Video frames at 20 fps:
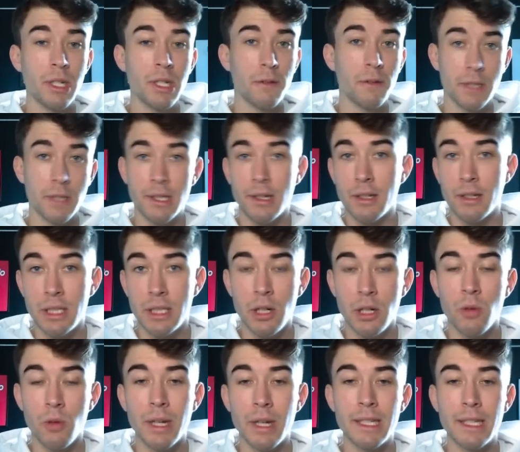I've discussed it
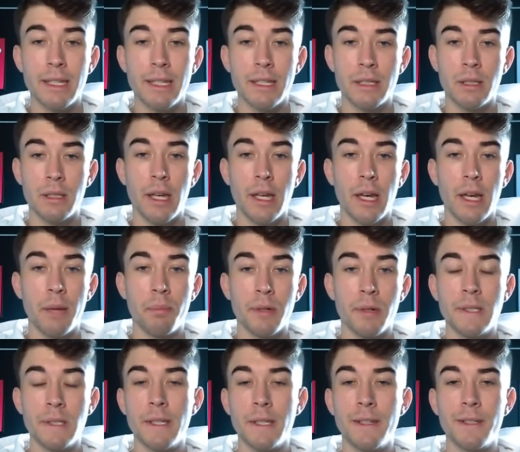already this uh,
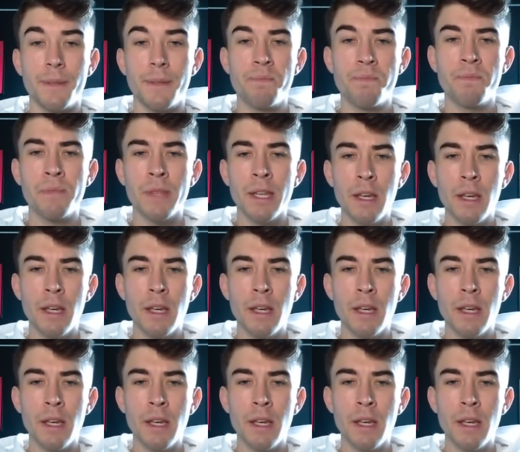pre season,